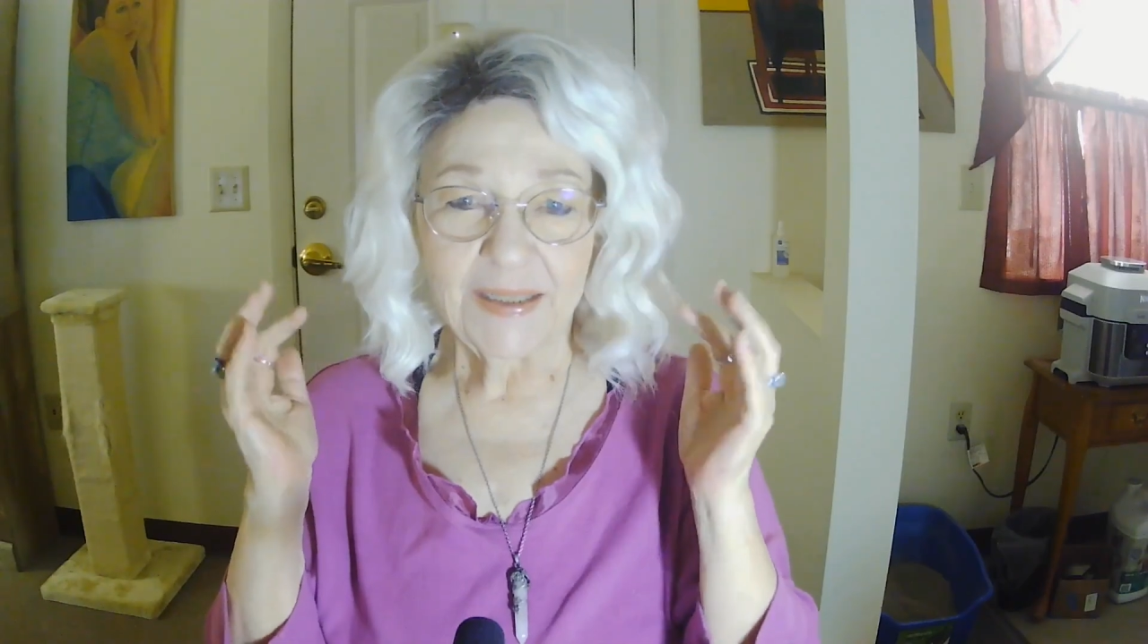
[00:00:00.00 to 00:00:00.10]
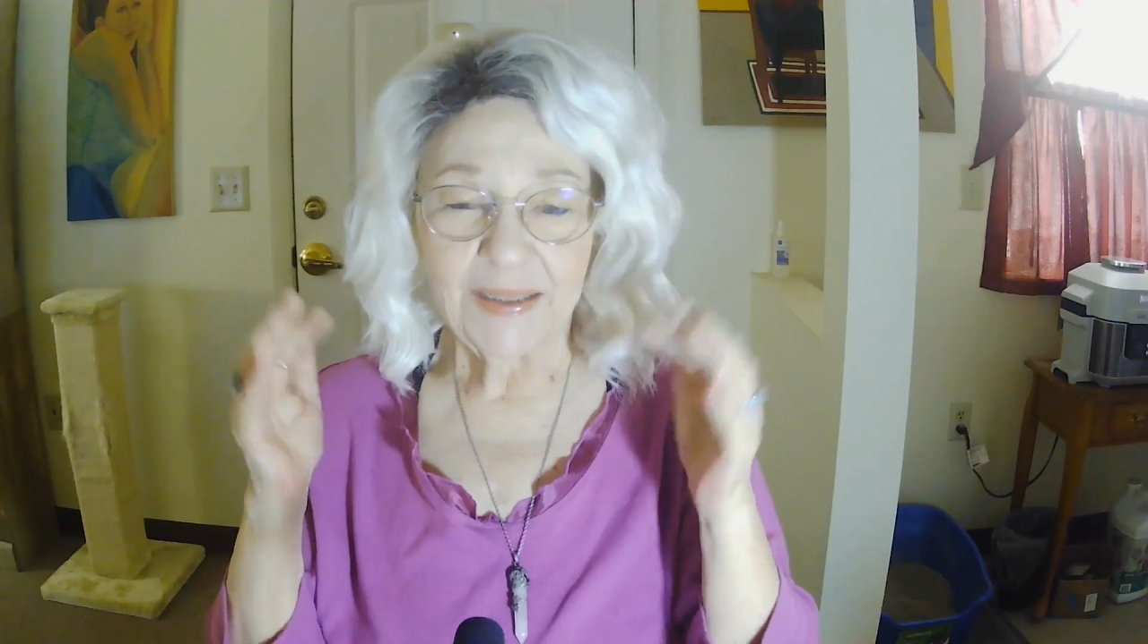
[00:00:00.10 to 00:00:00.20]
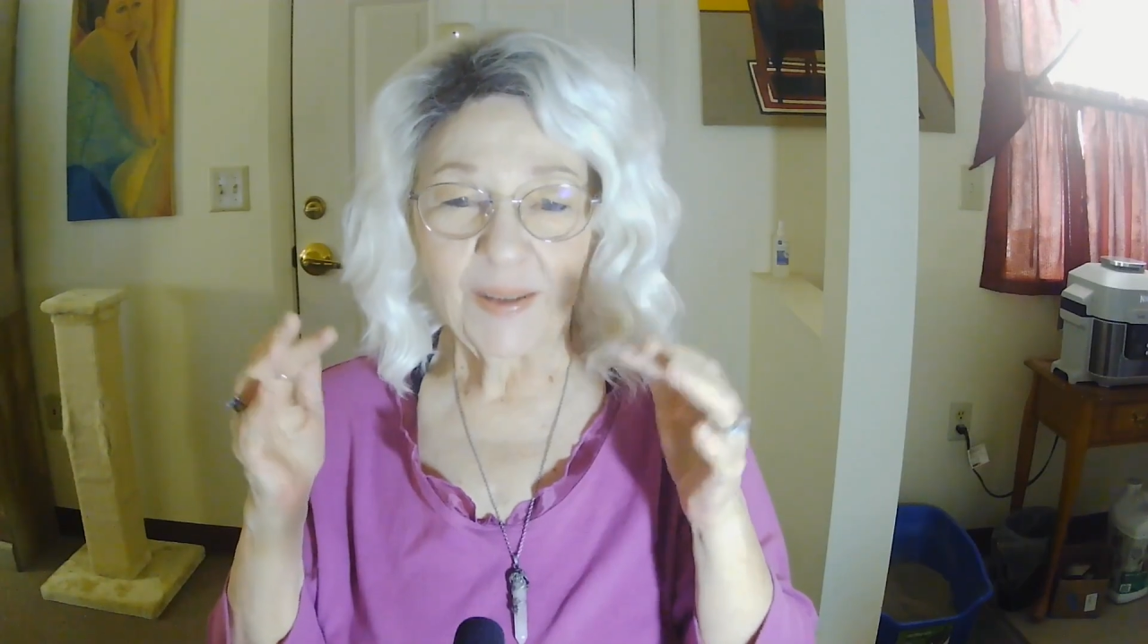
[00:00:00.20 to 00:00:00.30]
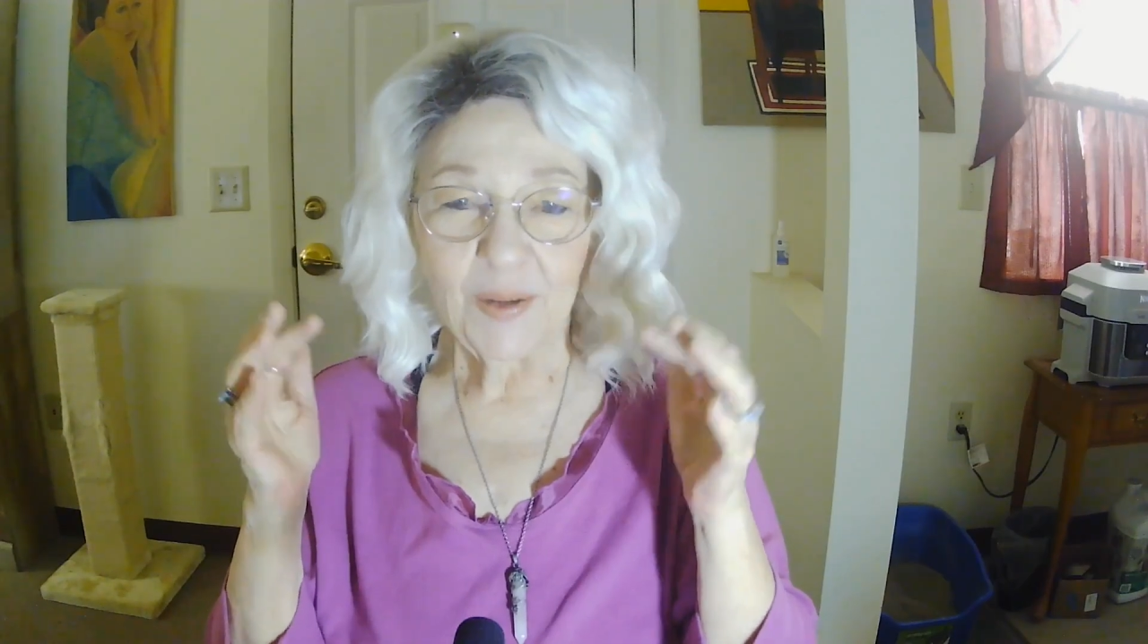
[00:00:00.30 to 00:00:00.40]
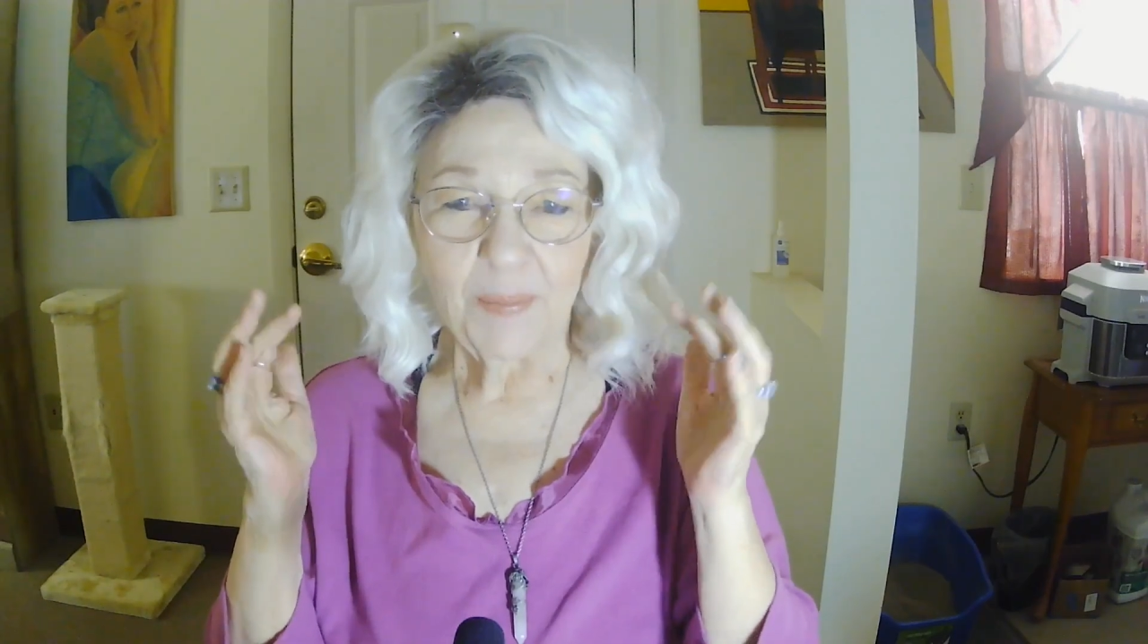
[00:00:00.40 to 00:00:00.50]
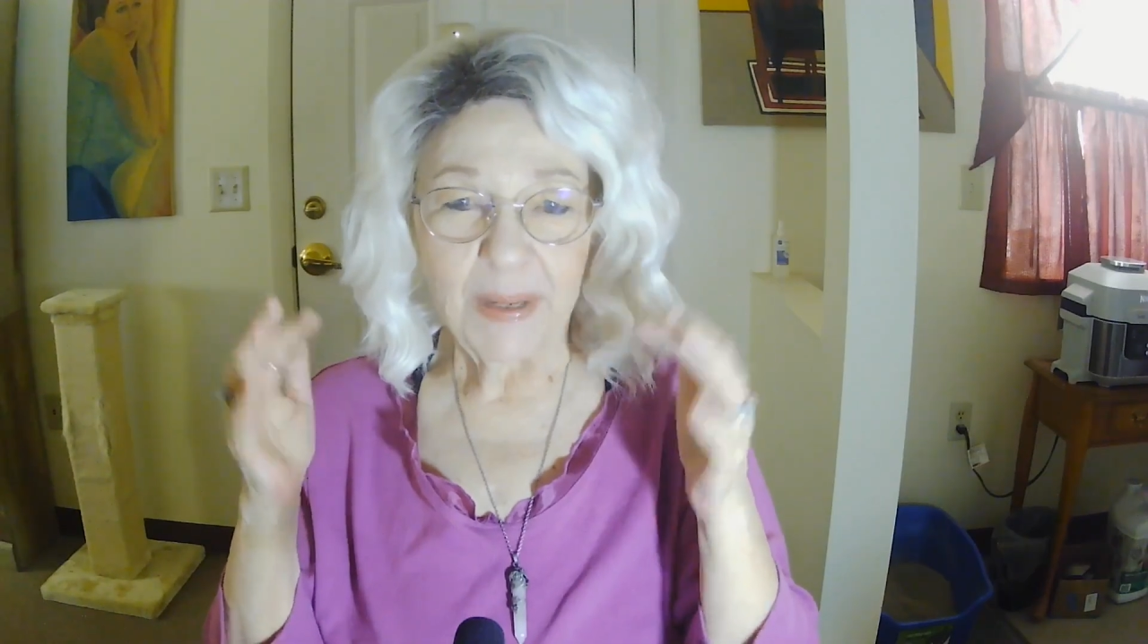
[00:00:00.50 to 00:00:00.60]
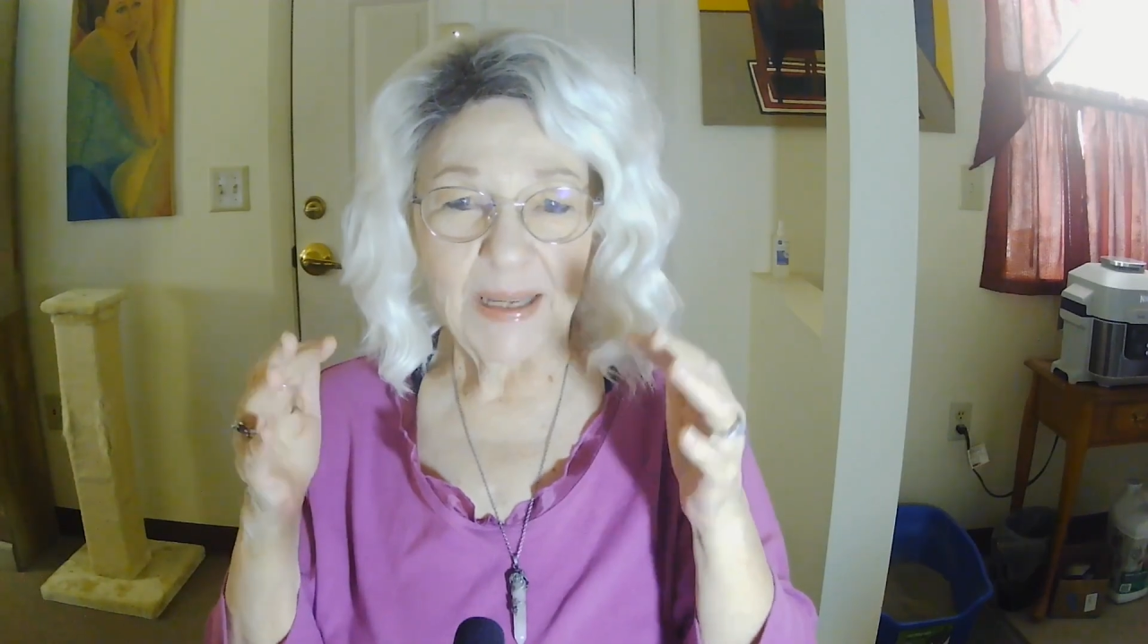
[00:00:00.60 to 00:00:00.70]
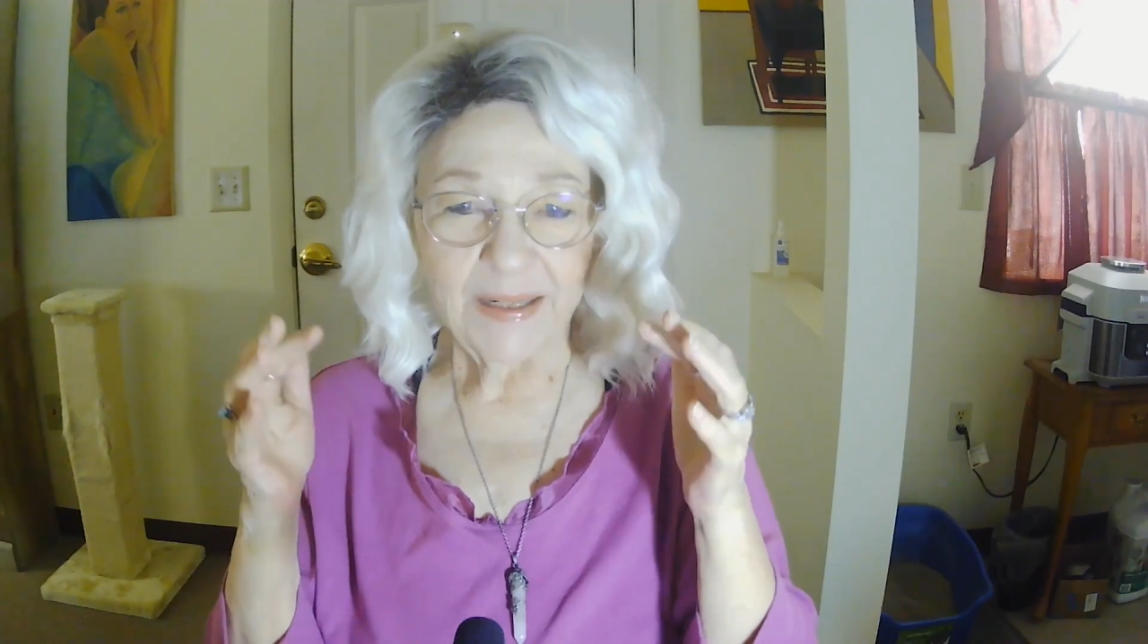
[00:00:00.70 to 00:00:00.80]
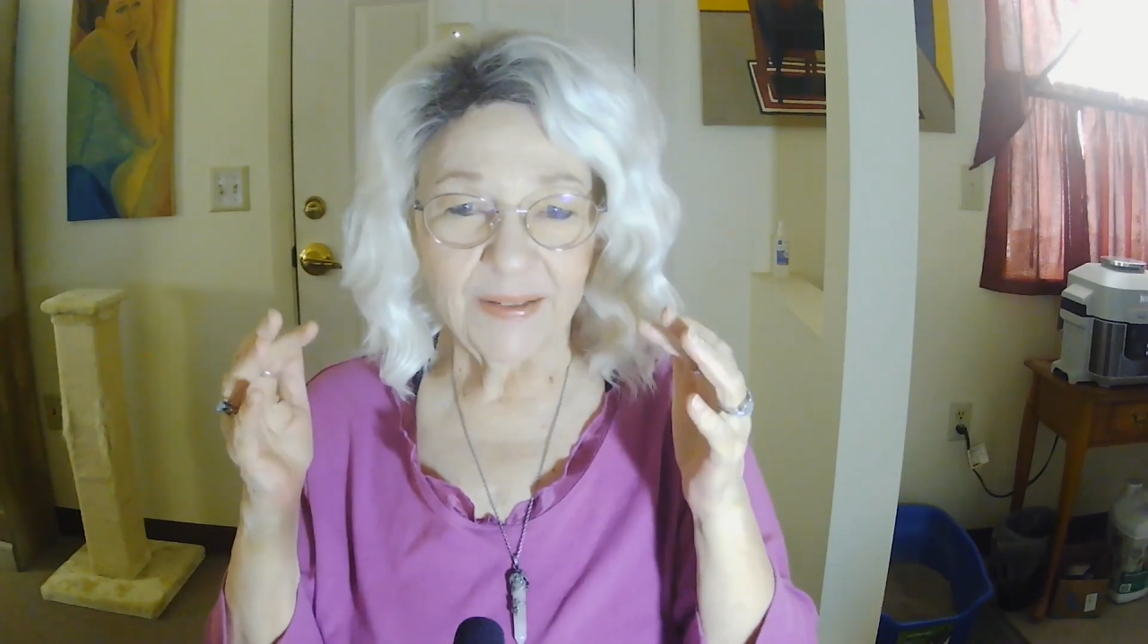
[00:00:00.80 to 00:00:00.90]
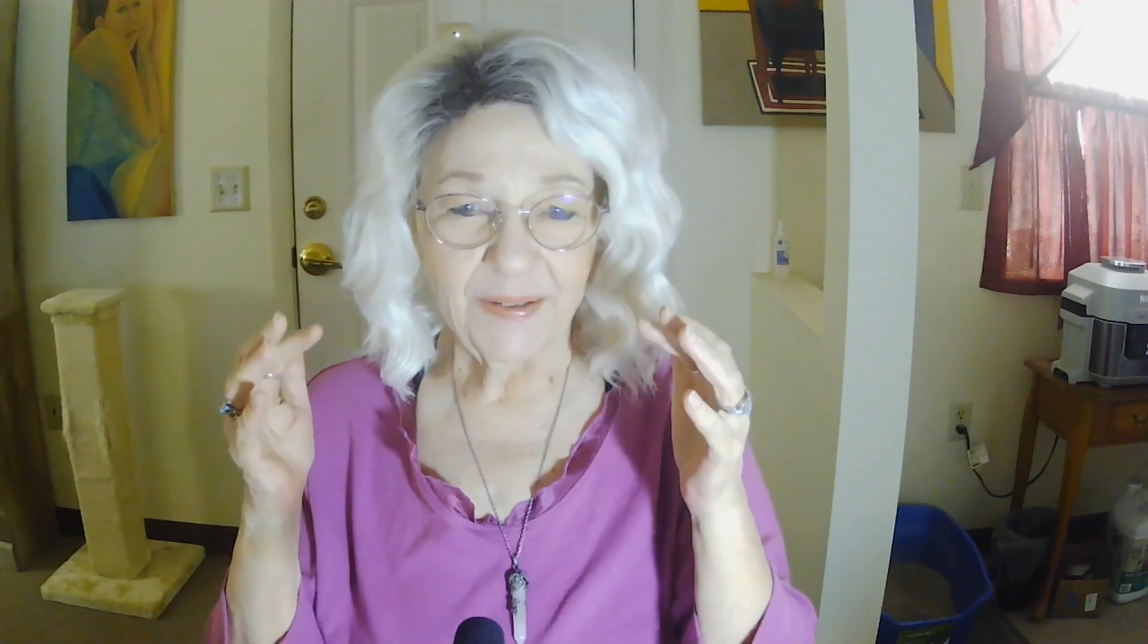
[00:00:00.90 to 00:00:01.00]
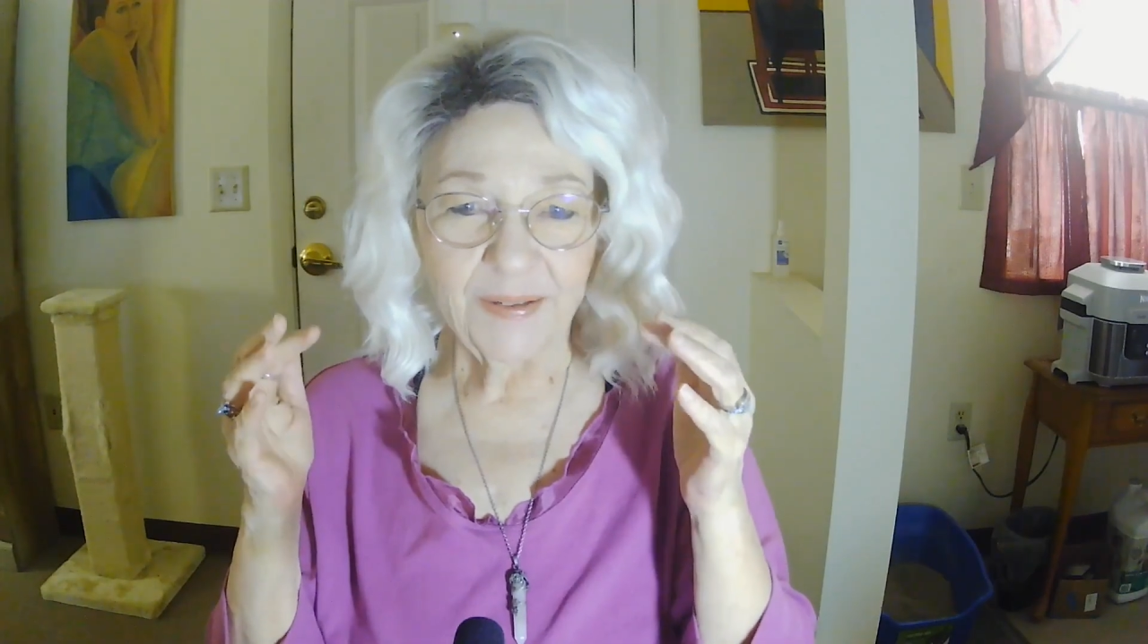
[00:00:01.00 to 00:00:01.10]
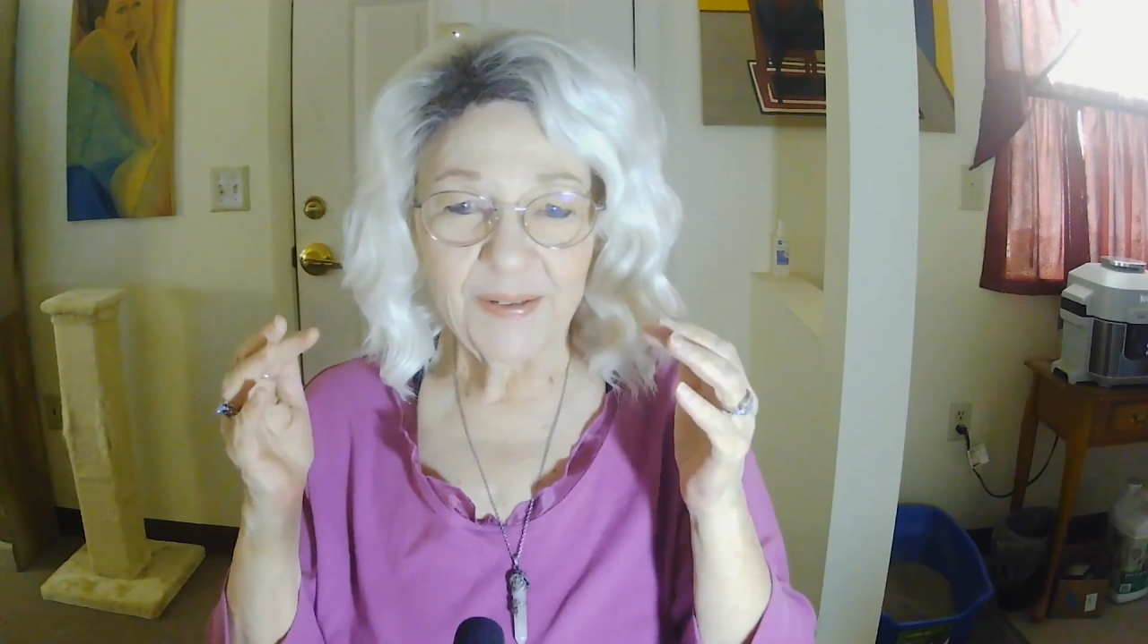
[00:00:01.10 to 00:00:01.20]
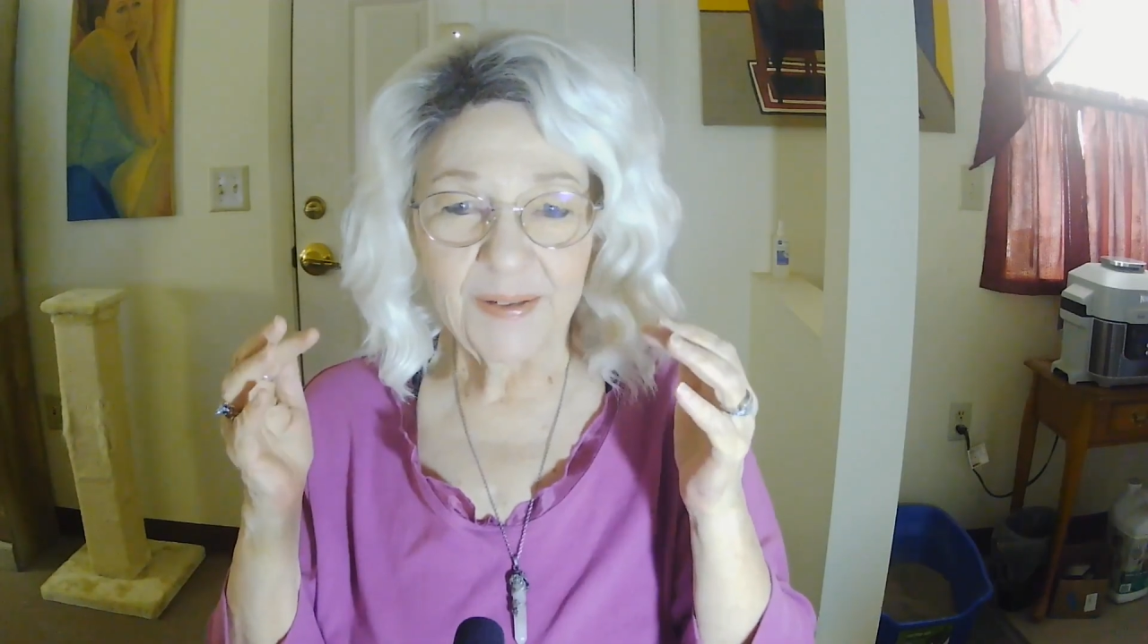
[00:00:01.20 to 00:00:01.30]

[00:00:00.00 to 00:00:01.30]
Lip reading: a little better.